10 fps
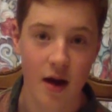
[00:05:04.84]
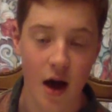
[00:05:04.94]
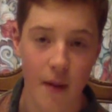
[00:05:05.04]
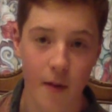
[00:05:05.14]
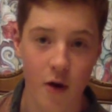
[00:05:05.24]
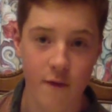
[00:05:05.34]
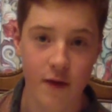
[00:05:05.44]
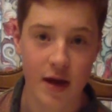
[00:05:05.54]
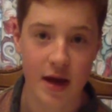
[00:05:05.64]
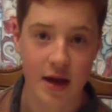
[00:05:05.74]

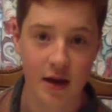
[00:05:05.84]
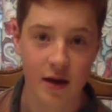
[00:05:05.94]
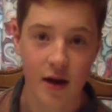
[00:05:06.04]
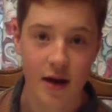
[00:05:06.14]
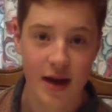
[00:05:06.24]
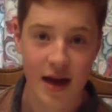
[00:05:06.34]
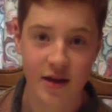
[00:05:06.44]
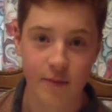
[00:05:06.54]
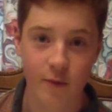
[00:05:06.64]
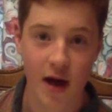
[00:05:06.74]
hopefully he can
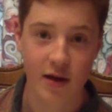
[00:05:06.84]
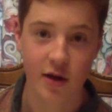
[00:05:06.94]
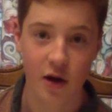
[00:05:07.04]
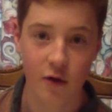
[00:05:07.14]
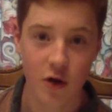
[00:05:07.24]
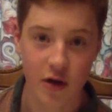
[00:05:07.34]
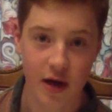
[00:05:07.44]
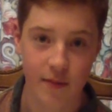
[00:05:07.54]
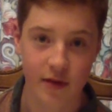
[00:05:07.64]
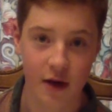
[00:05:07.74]
get some rest, you know, look
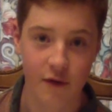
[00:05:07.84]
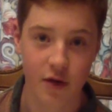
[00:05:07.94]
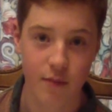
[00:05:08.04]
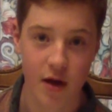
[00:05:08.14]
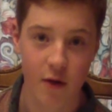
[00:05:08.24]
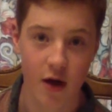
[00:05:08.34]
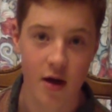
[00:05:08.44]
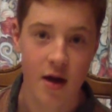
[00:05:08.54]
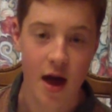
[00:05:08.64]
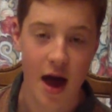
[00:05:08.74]
at himself in the
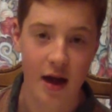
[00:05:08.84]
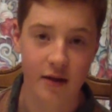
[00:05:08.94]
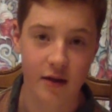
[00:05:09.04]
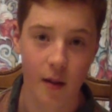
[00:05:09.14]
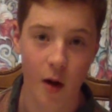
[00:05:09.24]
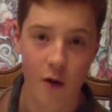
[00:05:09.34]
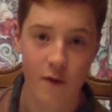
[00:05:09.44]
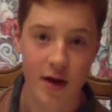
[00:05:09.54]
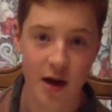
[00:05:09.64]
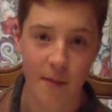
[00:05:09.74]
mirror, and
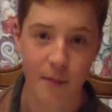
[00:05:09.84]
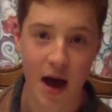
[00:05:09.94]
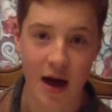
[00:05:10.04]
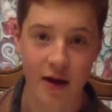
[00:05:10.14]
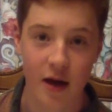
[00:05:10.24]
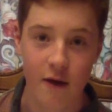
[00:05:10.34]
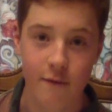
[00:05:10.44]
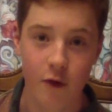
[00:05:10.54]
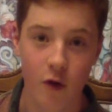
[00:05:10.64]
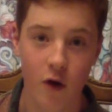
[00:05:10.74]
hopefully come back
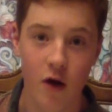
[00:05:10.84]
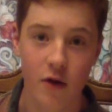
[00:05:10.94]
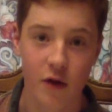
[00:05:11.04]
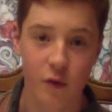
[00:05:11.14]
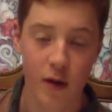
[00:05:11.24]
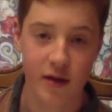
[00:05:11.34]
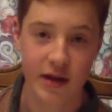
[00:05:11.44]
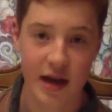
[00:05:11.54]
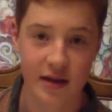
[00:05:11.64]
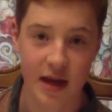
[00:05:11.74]
for the
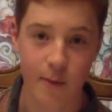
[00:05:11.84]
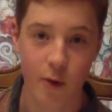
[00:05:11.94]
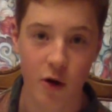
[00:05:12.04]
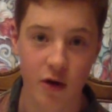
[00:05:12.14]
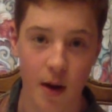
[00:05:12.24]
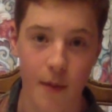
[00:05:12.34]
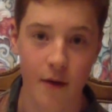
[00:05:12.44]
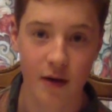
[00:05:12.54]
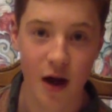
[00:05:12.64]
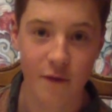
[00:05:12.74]
2018 World Cup. I
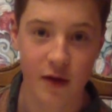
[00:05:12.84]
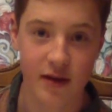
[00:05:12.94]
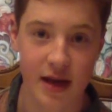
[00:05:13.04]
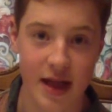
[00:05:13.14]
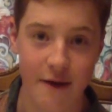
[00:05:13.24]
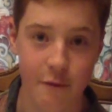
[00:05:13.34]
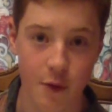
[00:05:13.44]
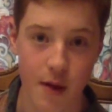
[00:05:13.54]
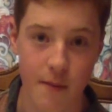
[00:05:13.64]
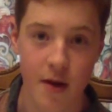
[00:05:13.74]
would love to see that
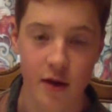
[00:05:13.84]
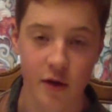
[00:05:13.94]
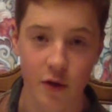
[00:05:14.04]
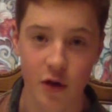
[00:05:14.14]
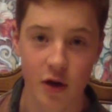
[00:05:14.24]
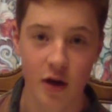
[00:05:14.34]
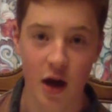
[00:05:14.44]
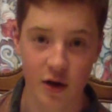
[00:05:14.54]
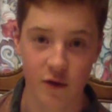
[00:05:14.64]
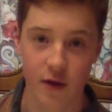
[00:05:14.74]
from him, so good
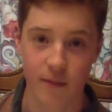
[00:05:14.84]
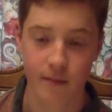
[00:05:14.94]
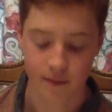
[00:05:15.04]
luck to him.